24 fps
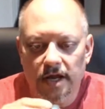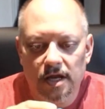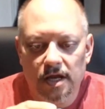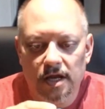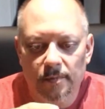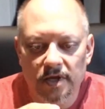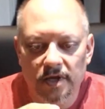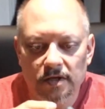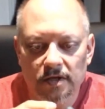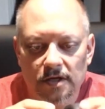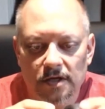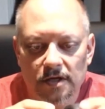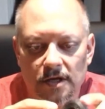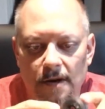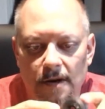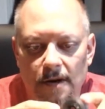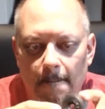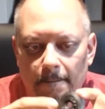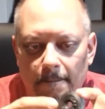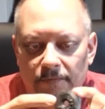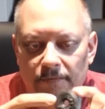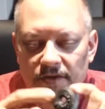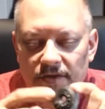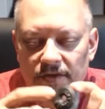I mean,
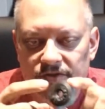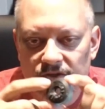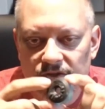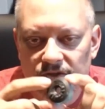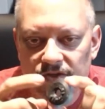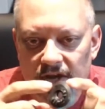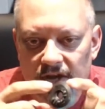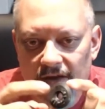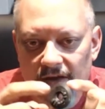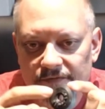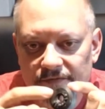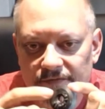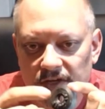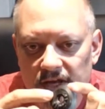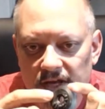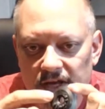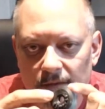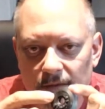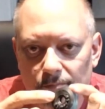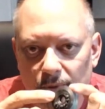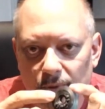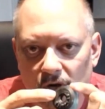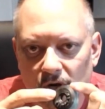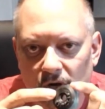this is an
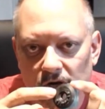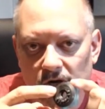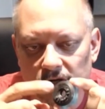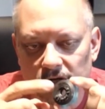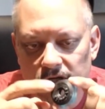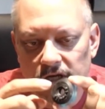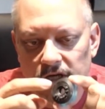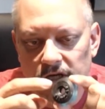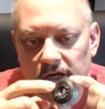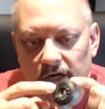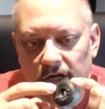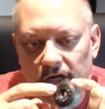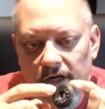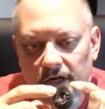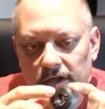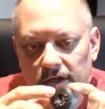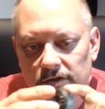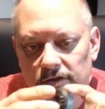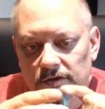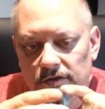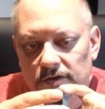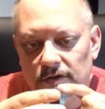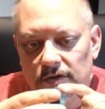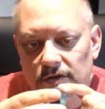FDM part here.
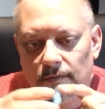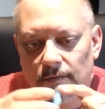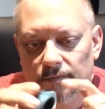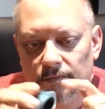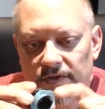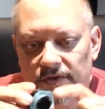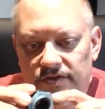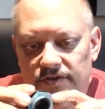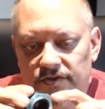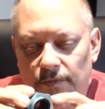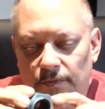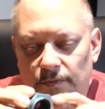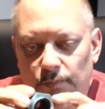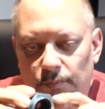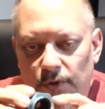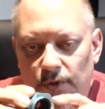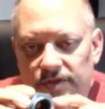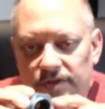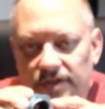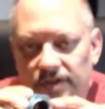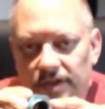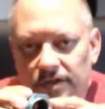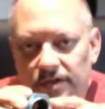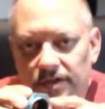This is a
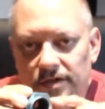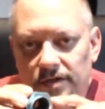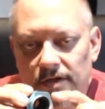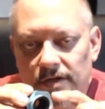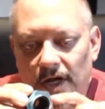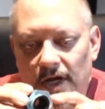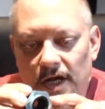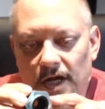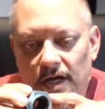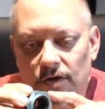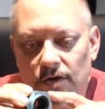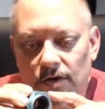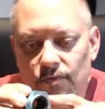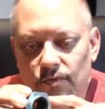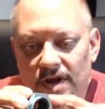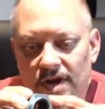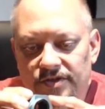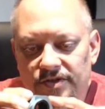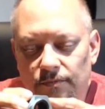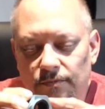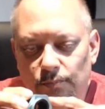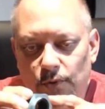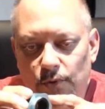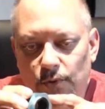printed, a
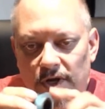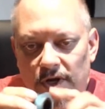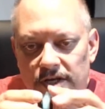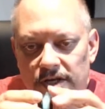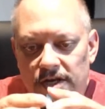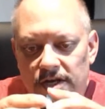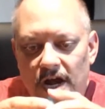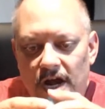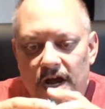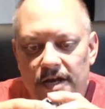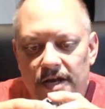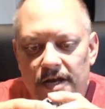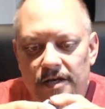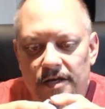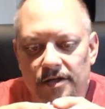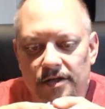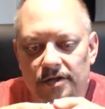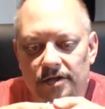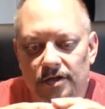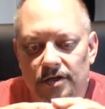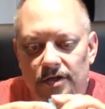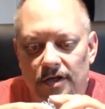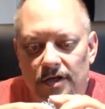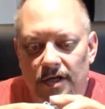resin print nut.
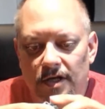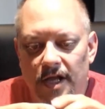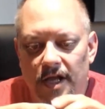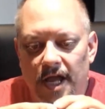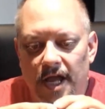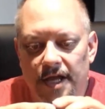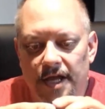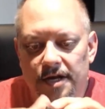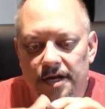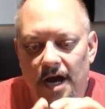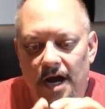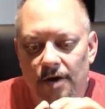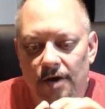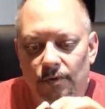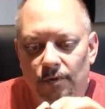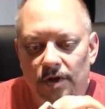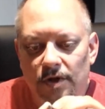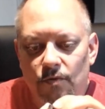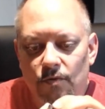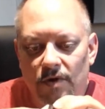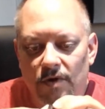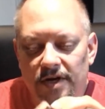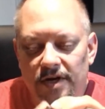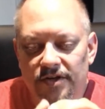And I really
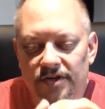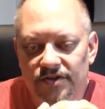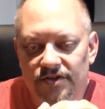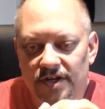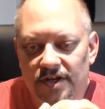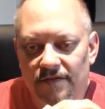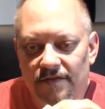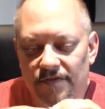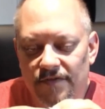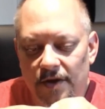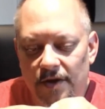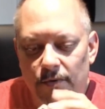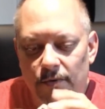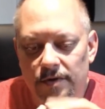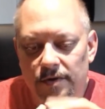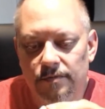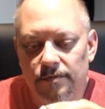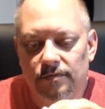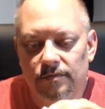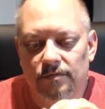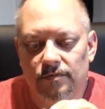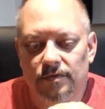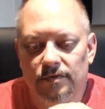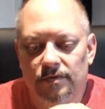wanted to see if they
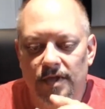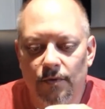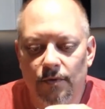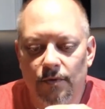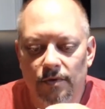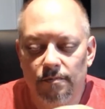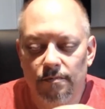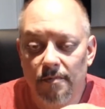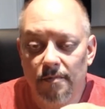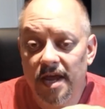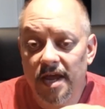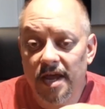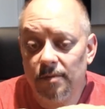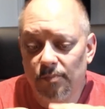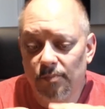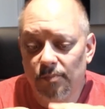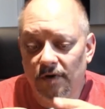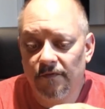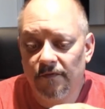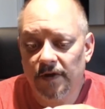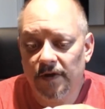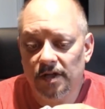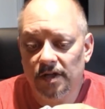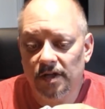would mate
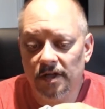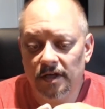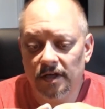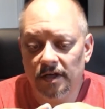perfectly.